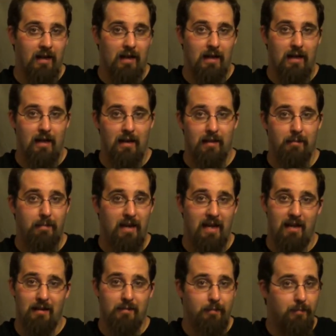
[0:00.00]
The
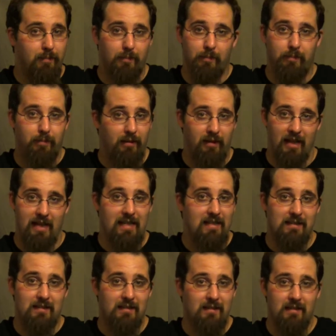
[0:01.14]
band
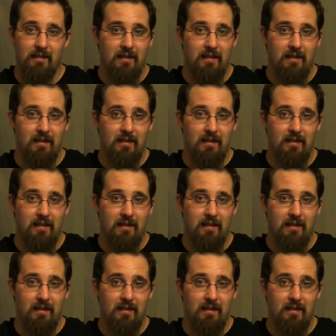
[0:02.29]
plays